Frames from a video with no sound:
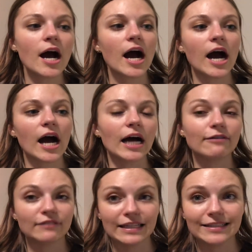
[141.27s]
Uh,
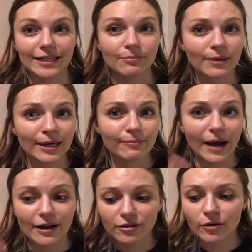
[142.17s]
if they did bring it
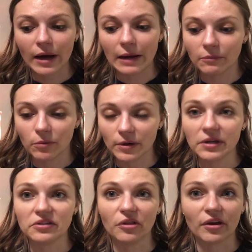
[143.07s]
back though, I
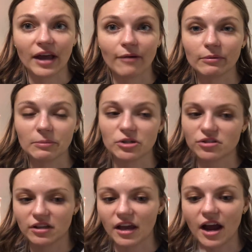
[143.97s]
would look at
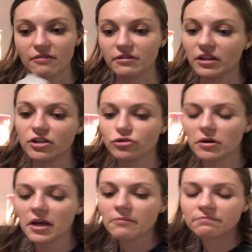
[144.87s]
repurchasing it. I really enjoyed
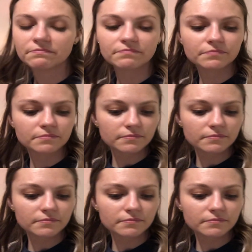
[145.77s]
it.